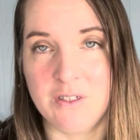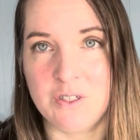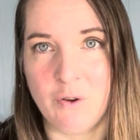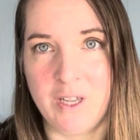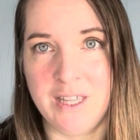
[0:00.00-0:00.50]

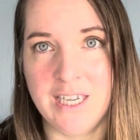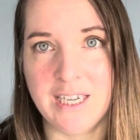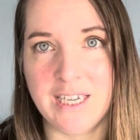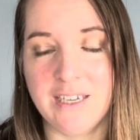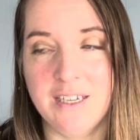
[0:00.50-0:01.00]
So I
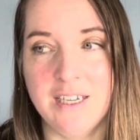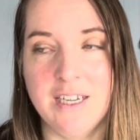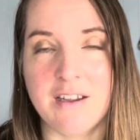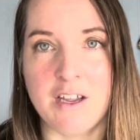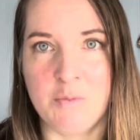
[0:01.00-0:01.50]
think
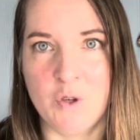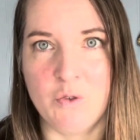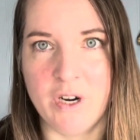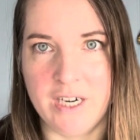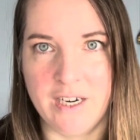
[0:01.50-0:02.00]
I'm good
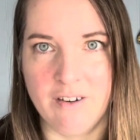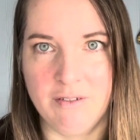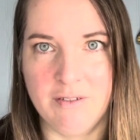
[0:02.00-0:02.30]
right now.